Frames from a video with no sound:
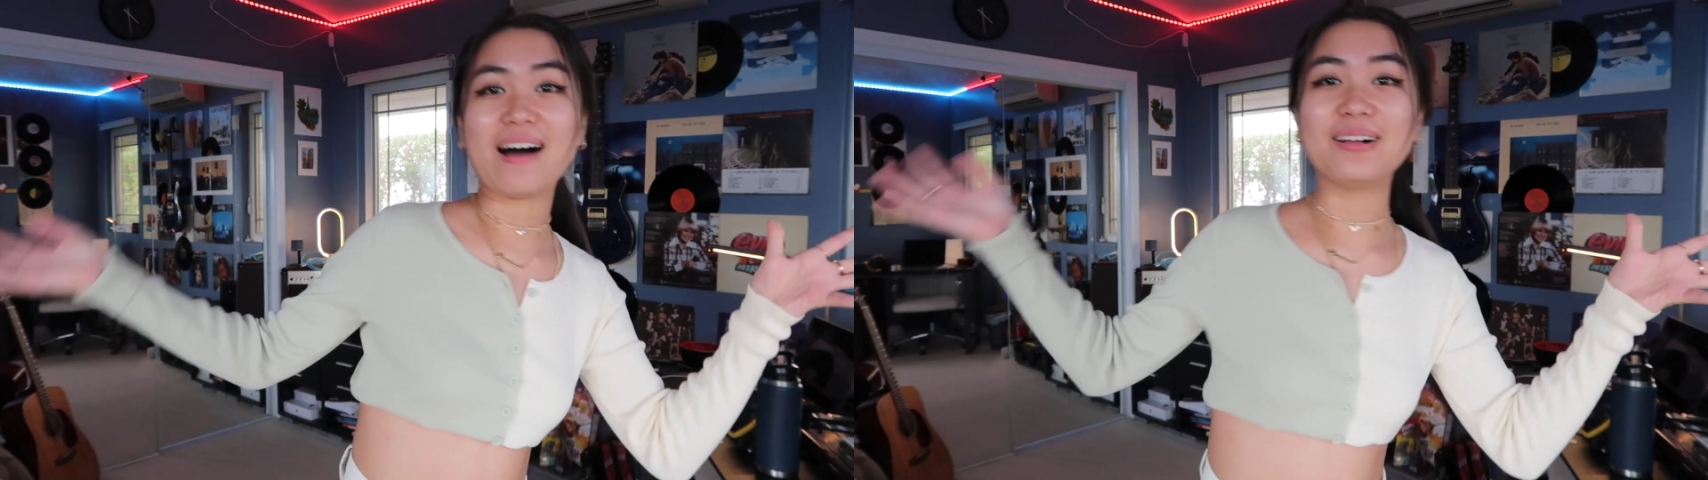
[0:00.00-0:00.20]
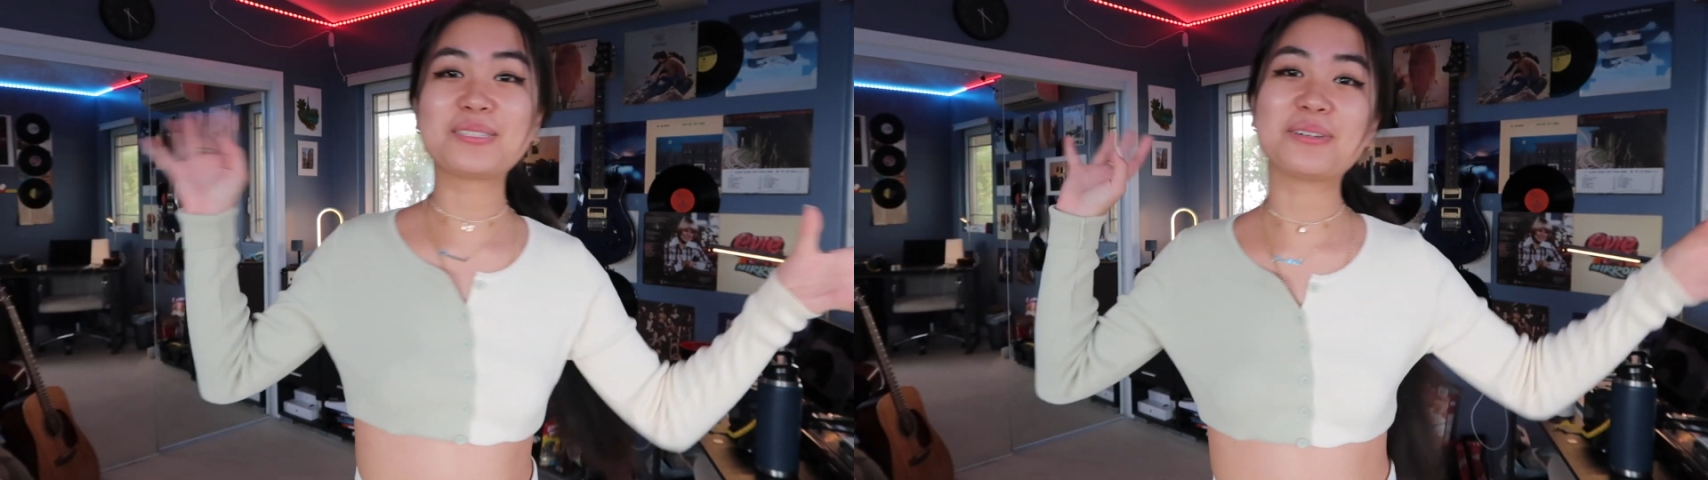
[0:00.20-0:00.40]

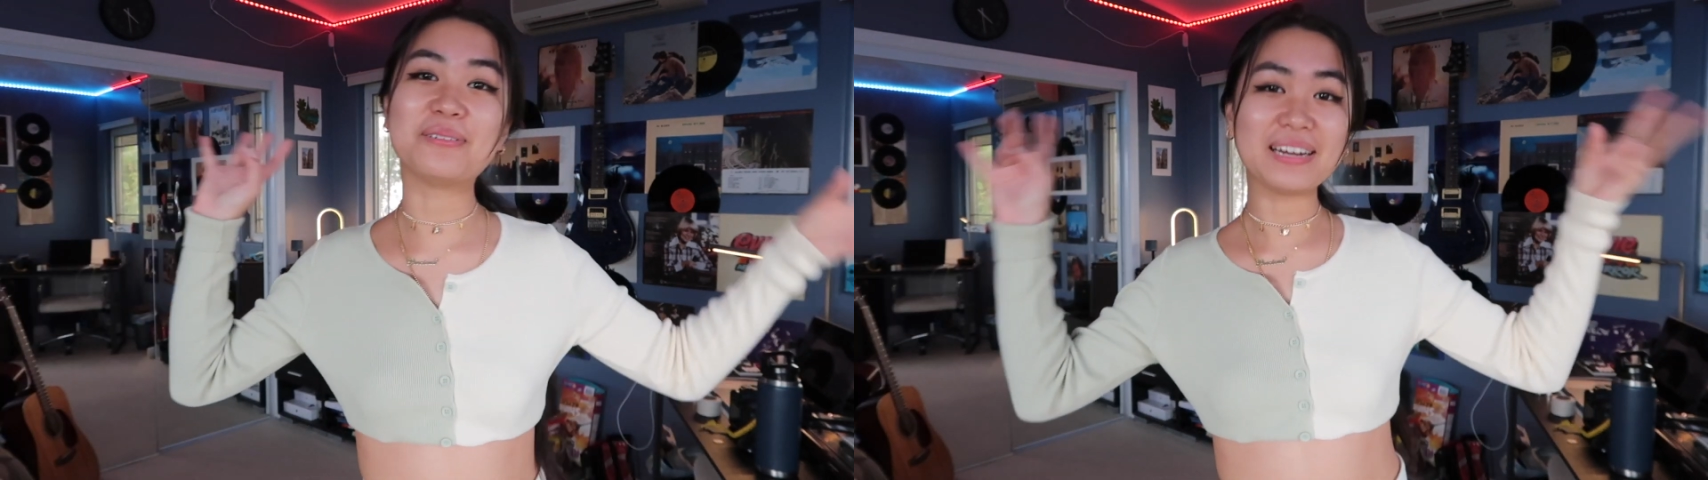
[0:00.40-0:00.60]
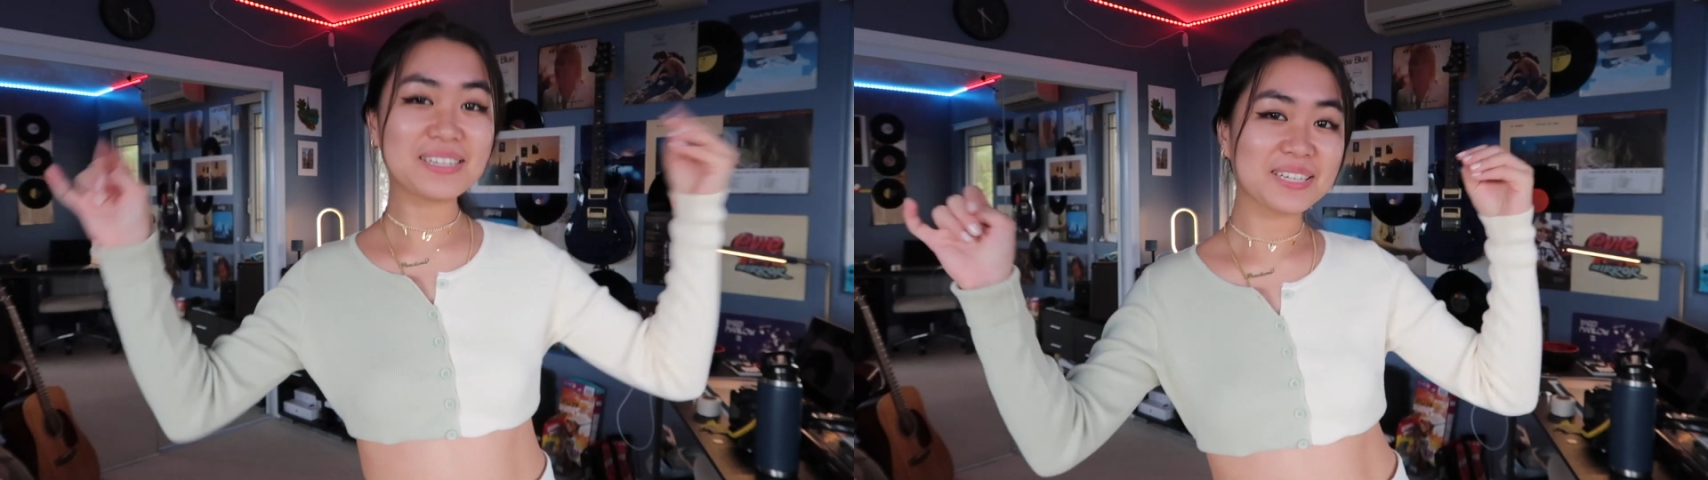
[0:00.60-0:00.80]

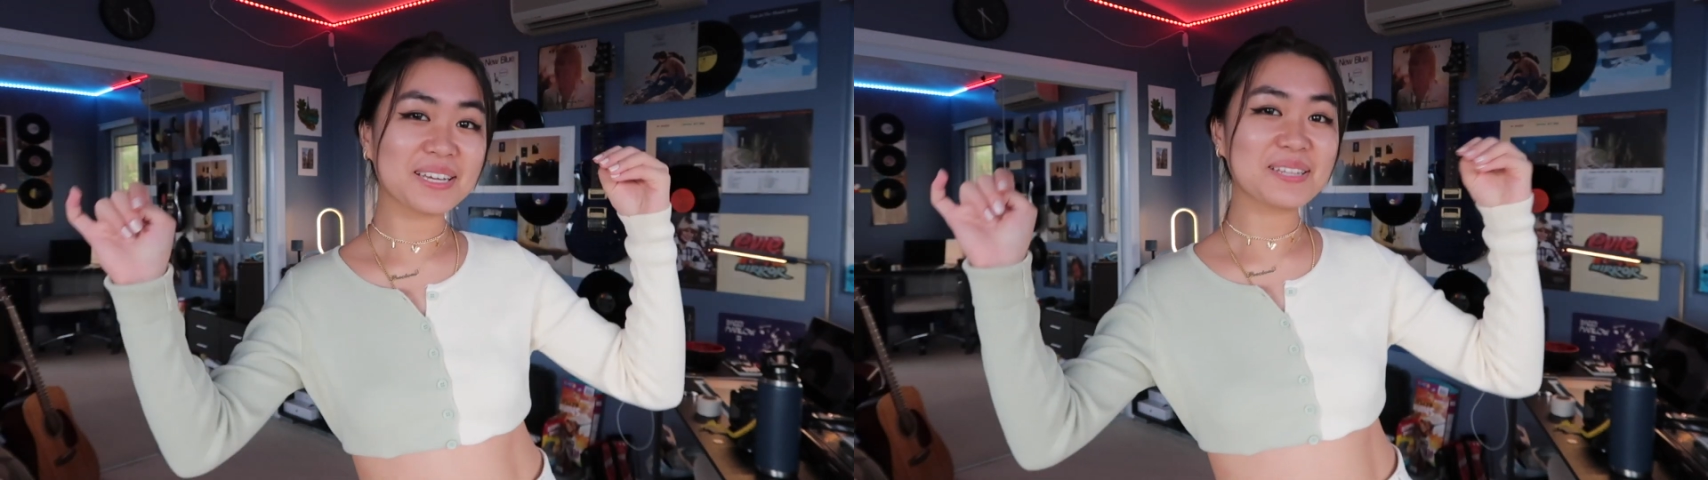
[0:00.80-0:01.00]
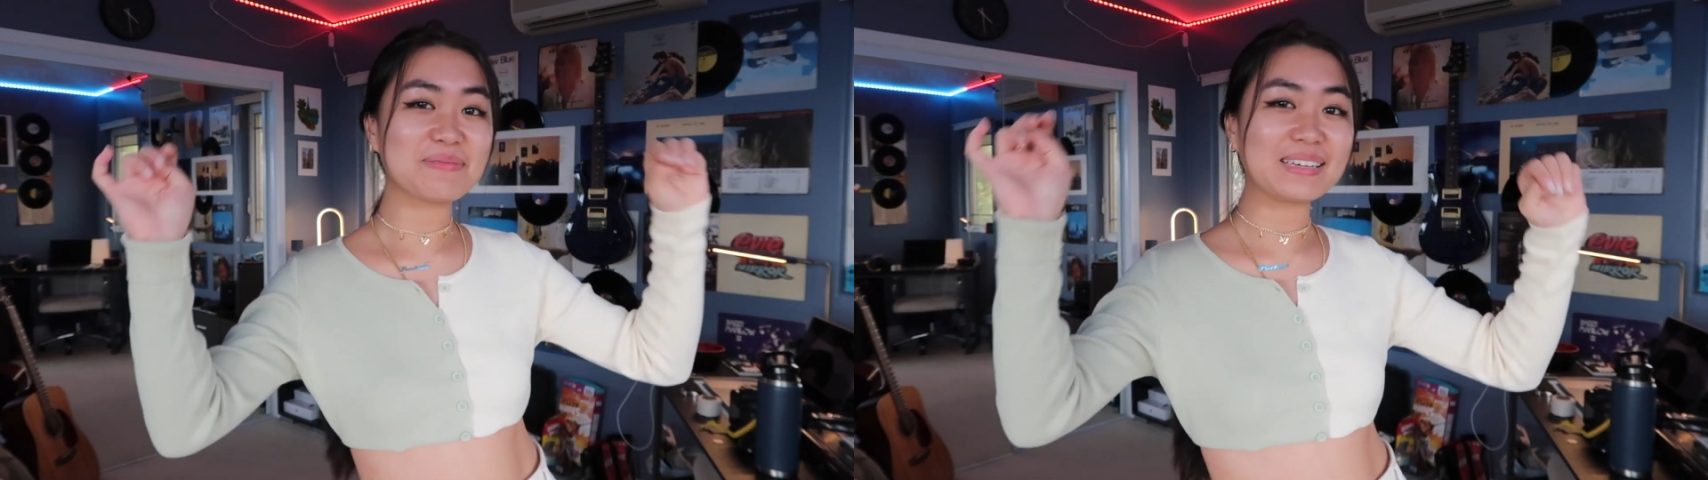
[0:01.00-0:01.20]

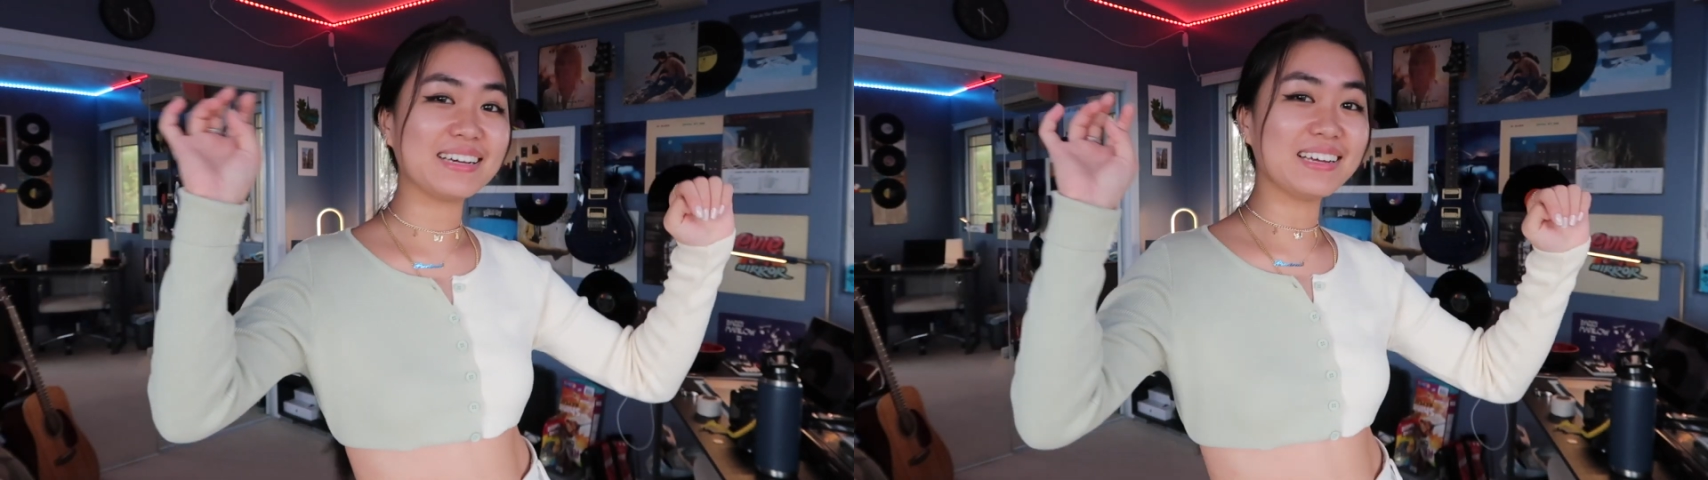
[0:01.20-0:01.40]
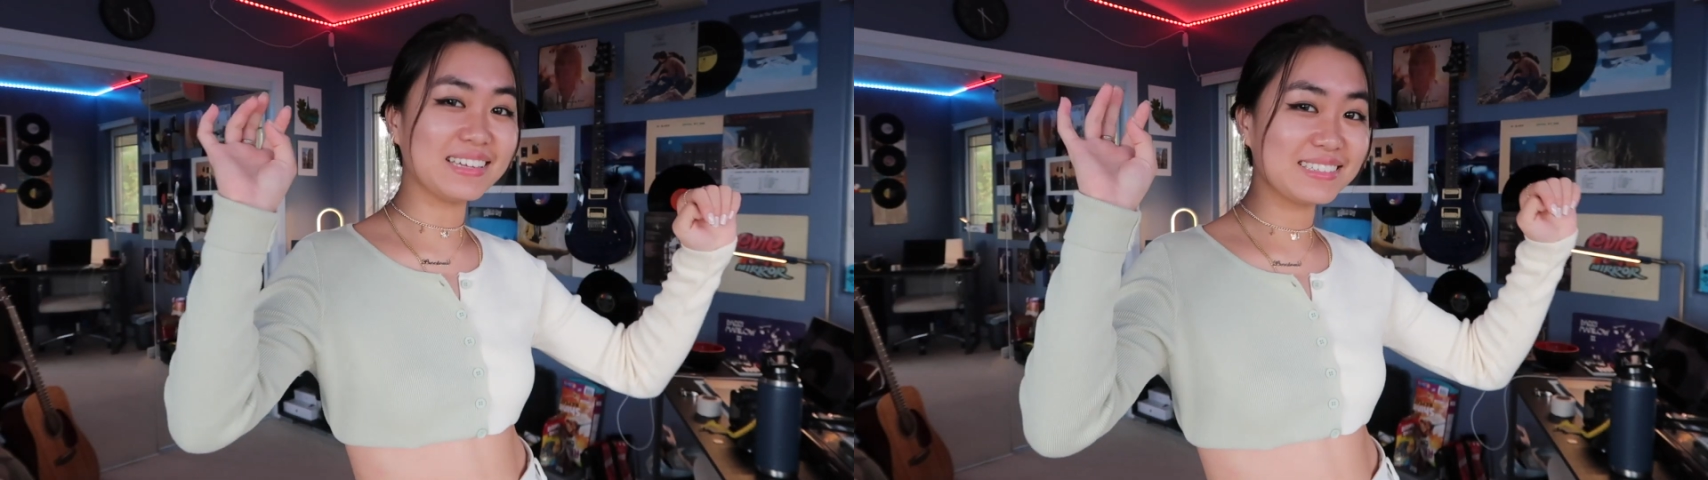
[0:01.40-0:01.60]
alterations
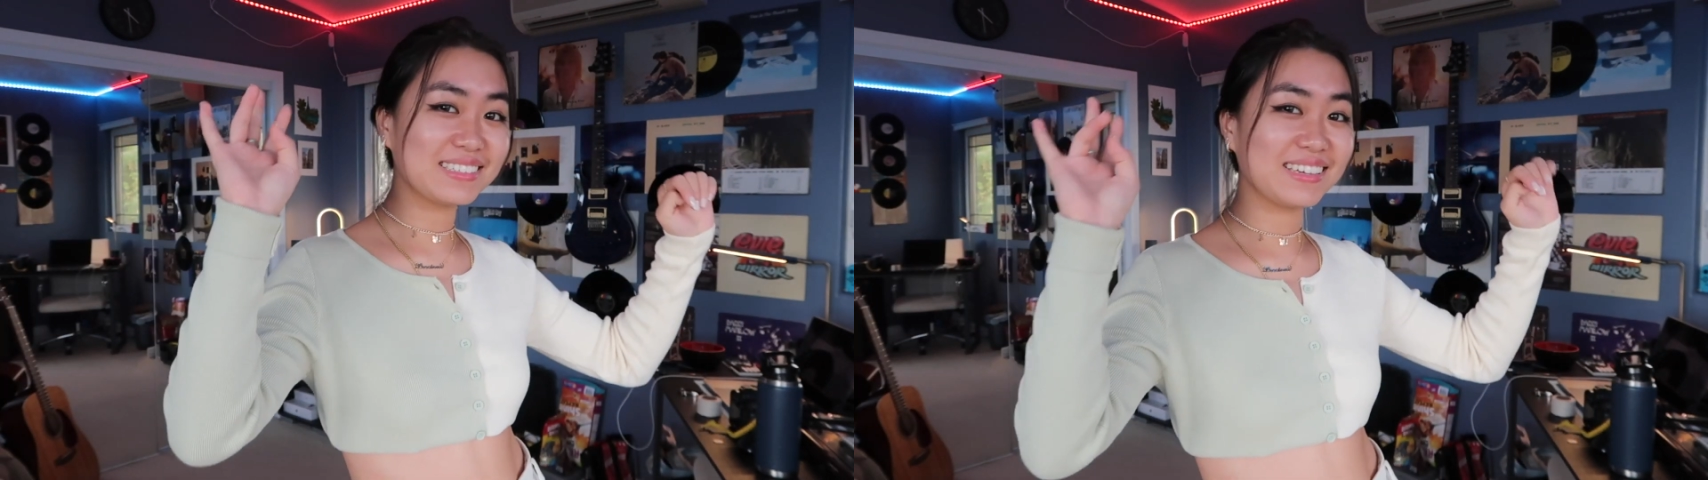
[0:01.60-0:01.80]
because